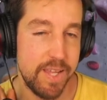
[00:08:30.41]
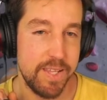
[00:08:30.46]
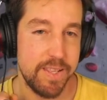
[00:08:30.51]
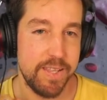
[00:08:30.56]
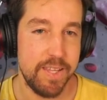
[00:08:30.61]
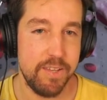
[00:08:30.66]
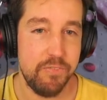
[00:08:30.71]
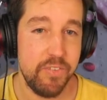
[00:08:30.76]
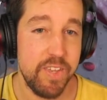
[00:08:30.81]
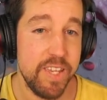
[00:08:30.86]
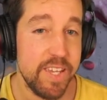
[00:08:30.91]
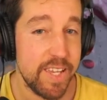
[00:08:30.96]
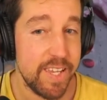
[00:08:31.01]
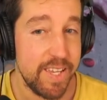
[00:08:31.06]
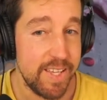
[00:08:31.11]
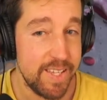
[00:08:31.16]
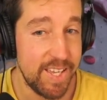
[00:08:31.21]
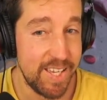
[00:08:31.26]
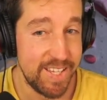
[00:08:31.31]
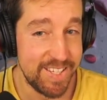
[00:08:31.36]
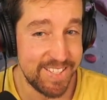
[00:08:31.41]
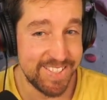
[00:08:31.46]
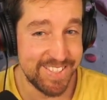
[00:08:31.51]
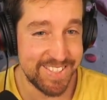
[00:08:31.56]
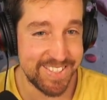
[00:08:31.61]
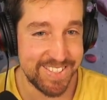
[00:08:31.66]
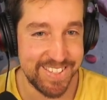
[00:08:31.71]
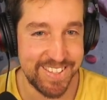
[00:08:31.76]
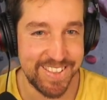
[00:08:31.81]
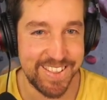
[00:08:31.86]
The thing
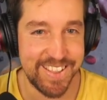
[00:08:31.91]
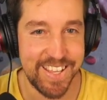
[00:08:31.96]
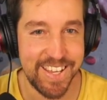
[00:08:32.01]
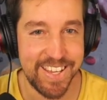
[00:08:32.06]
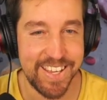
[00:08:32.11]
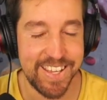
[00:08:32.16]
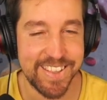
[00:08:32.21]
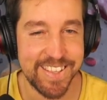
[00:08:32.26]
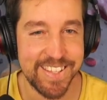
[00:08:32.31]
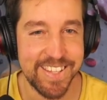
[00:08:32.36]
is that